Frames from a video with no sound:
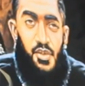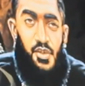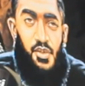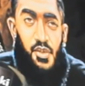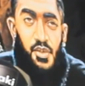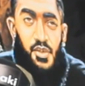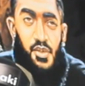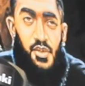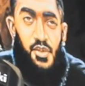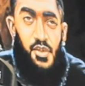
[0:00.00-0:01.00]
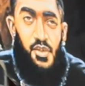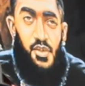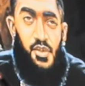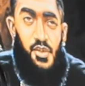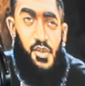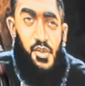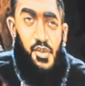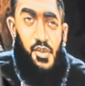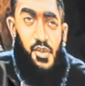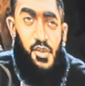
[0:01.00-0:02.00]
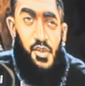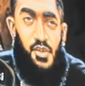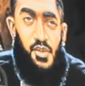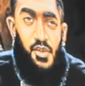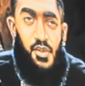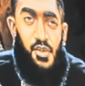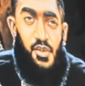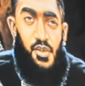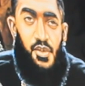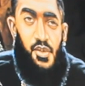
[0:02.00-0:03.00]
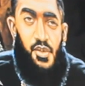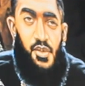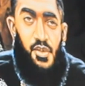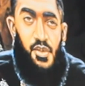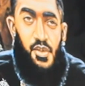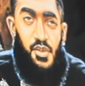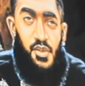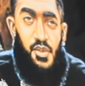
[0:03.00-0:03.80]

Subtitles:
(silent)